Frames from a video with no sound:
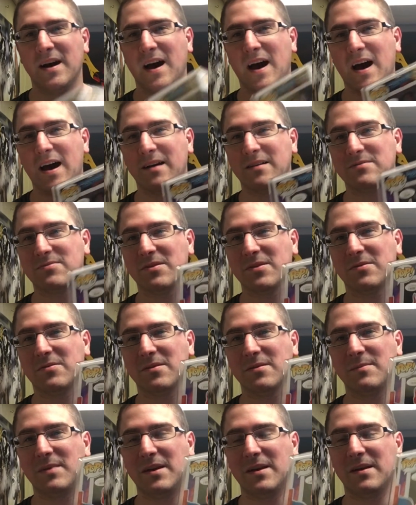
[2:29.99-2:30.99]
It was really cool
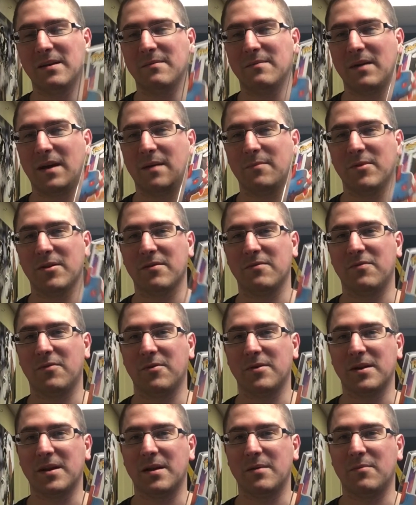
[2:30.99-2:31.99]
to meet him. I'm looking
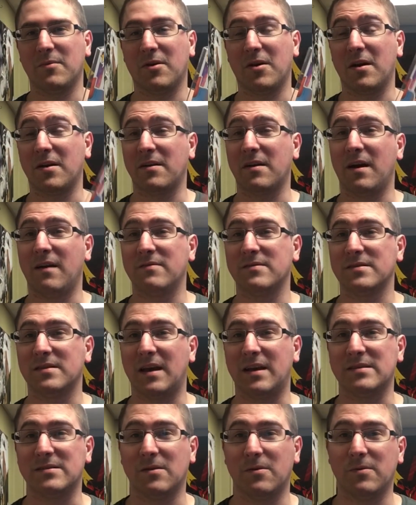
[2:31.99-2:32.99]
forward to getting more autographs,
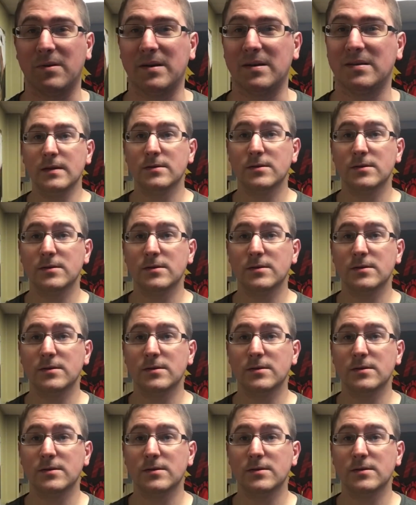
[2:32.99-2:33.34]
as always.